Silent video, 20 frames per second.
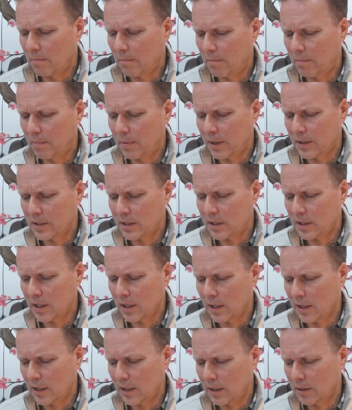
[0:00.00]
but
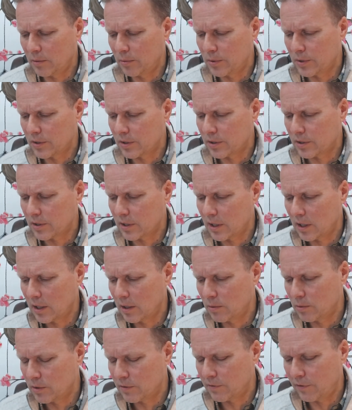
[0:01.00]
it
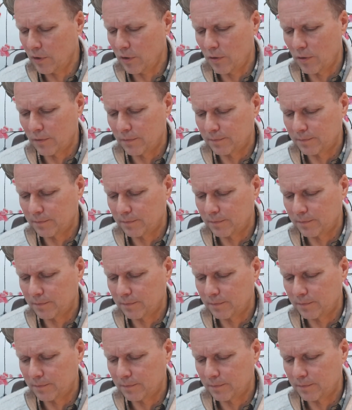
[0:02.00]
was fun.